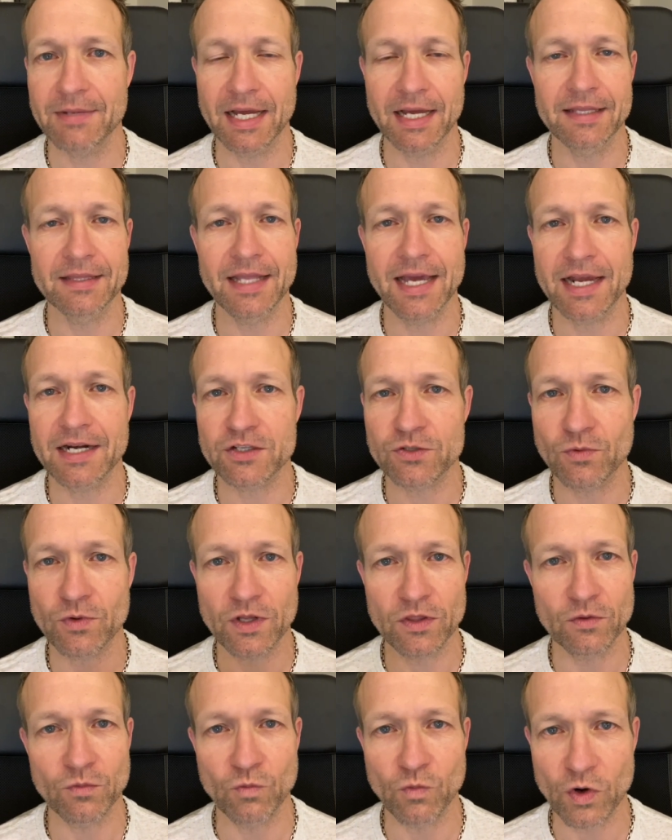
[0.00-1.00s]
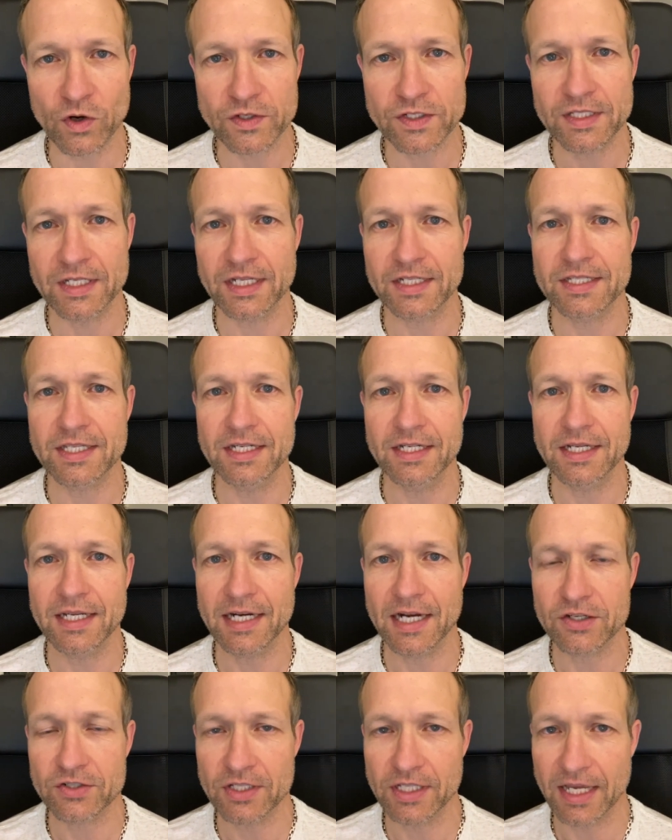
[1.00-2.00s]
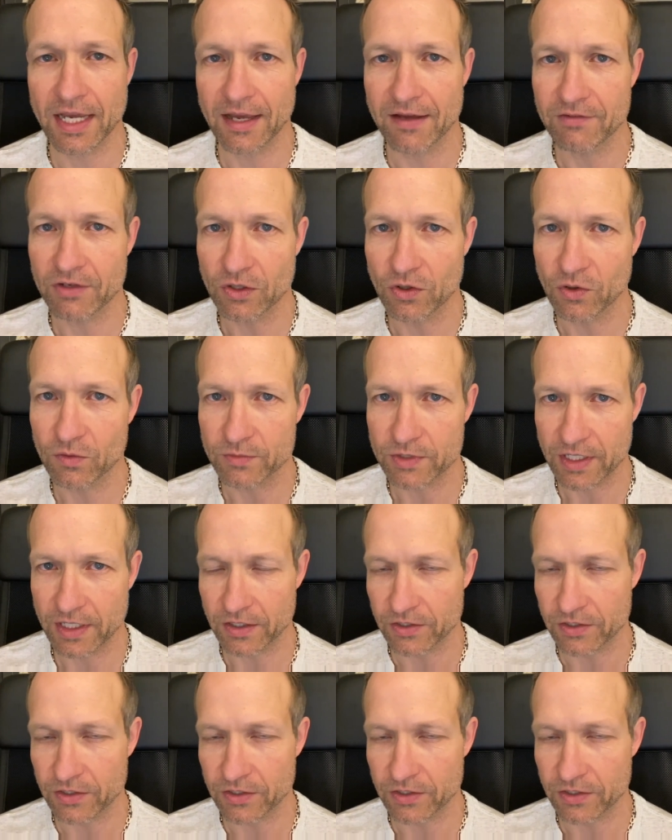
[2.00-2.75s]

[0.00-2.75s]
and that is one of the worst things that you can actually have in a home sale.